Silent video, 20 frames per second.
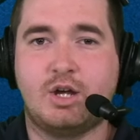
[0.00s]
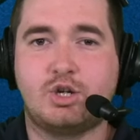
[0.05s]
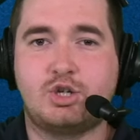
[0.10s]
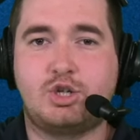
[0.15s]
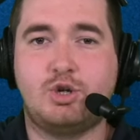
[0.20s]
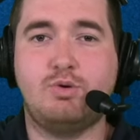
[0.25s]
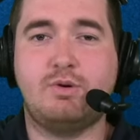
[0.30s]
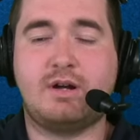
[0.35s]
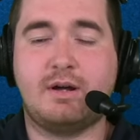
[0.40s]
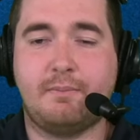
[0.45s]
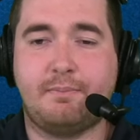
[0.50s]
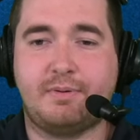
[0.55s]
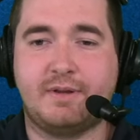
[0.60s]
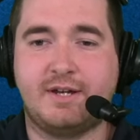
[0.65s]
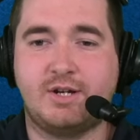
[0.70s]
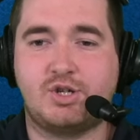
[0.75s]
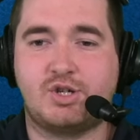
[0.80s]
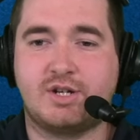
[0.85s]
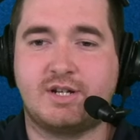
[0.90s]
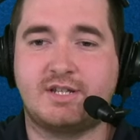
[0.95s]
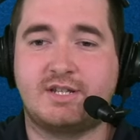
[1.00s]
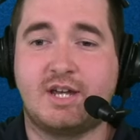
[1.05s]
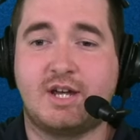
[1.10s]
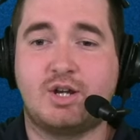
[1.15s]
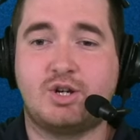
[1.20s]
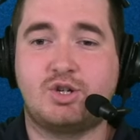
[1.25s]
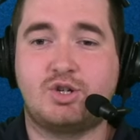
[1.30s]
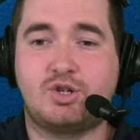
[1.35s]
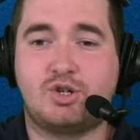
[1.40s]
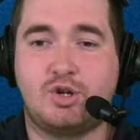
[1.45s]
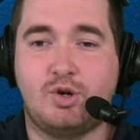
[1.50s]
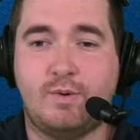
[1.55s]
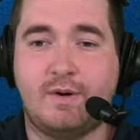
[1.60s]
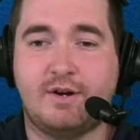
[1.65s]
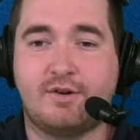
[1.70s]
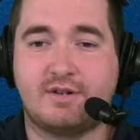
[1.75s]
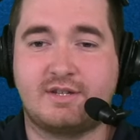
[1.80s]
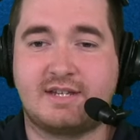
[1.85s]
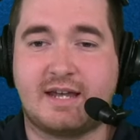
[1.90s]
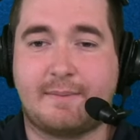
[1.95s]
Two completions, two
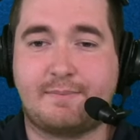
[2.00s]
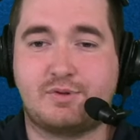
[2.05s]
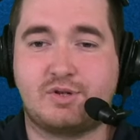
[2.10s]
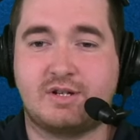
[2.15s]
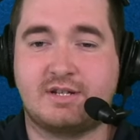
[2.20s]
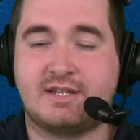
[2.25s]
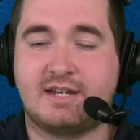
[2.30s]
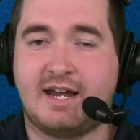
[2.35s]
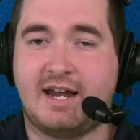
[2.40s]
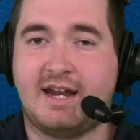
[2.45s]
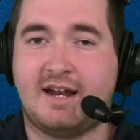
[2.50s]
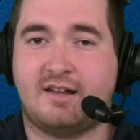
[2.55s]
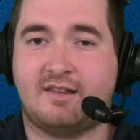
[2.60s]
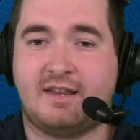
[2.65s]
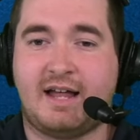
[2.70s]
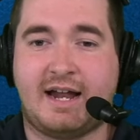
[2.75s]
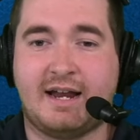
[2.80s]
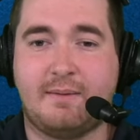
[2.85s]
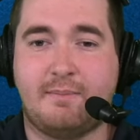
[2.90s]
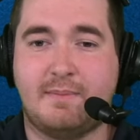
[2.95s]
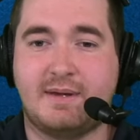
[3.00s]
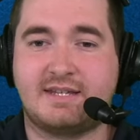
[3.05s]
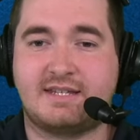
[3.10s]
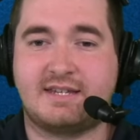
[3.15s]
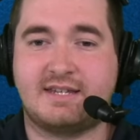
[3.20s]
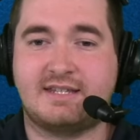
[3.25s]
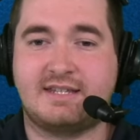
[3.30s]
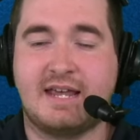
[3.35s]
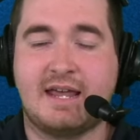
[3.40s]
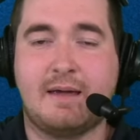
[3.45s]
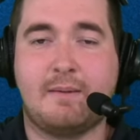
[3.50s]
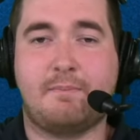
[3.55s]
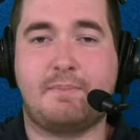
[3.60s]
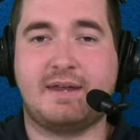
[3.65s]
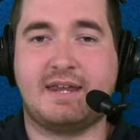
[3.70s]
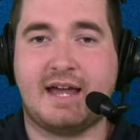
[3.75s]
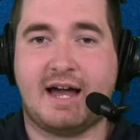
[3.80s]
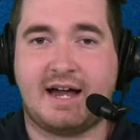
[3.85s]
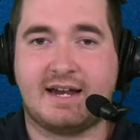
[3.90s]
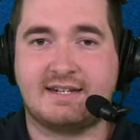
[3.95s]
interceptions, and a lot of misses
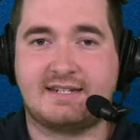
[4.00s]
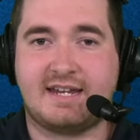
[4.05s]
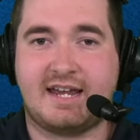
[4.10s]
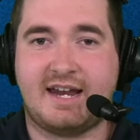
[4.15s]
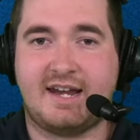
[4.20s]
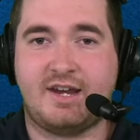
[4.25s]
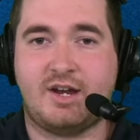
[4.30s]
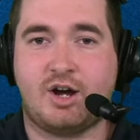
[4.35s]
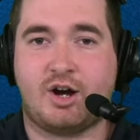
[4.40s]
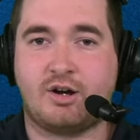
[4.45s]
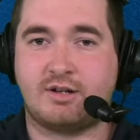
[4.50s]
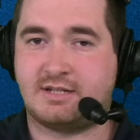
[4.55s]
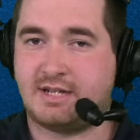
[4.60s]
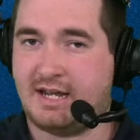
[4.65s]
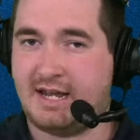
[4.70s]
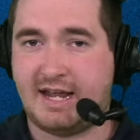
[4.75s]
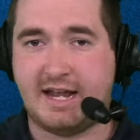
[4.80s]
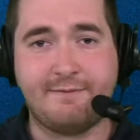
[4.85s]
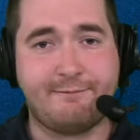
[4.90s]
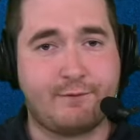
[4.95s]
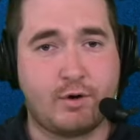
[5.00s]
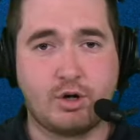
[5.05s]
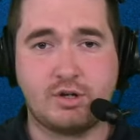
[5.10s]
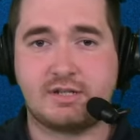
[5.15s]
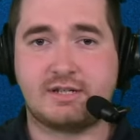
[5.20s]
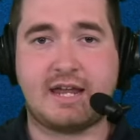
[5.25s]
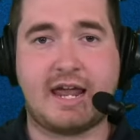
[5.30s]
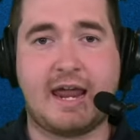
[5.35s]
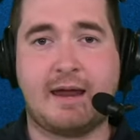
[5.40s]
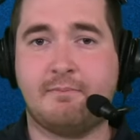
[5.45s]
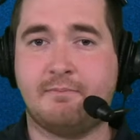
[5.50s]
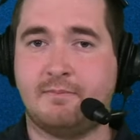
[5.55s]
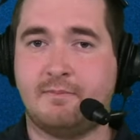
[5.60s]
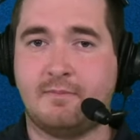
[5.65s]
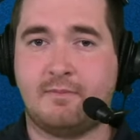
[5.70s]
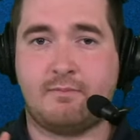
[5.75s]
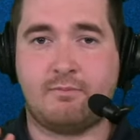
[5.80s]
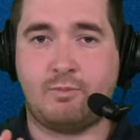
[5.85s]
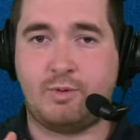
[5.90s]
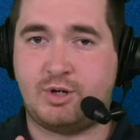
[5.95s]
beyond 10 yards. First game.
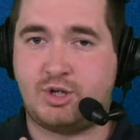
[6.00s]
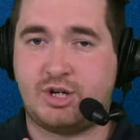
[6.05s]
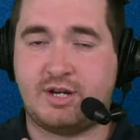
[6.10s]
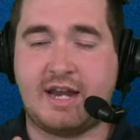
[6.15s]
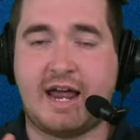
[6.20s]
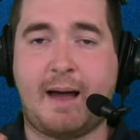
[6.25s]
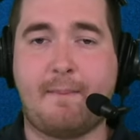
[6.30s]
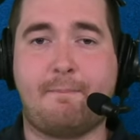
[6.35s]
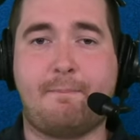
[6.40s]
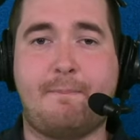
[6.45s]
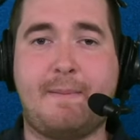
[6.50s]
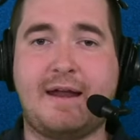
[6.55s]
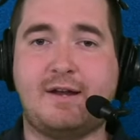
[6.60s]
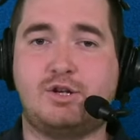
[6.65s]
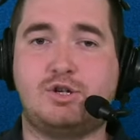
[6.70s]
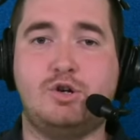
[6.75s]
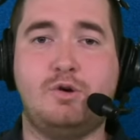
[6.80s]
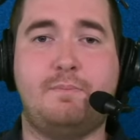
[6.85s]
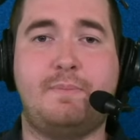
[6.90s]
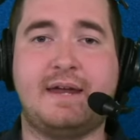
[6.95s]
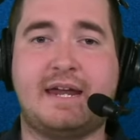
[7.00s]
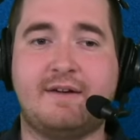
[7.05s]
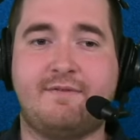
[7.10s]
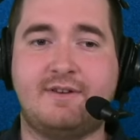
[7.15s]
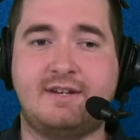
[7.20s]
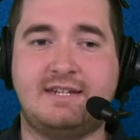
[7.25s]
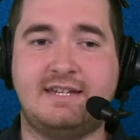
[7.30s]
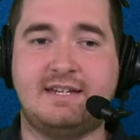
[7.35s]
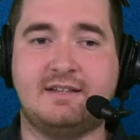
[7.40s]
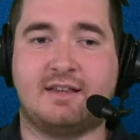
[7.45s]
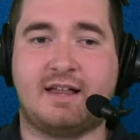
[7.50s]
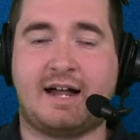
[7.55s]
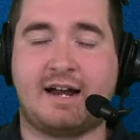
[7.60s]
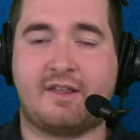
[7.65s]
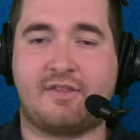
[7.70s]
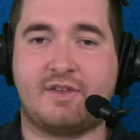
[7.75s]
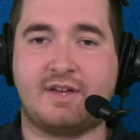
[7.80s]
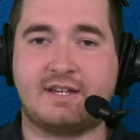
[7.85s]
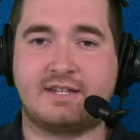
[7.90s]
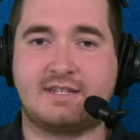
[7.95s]
We should not make too big of a deal out
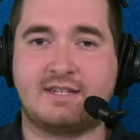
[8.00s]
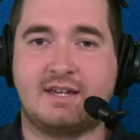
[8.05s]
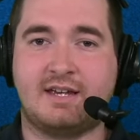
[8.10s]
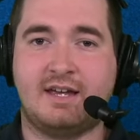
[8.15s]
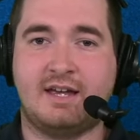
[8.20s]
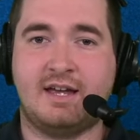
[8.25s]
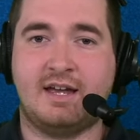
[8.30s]
of this.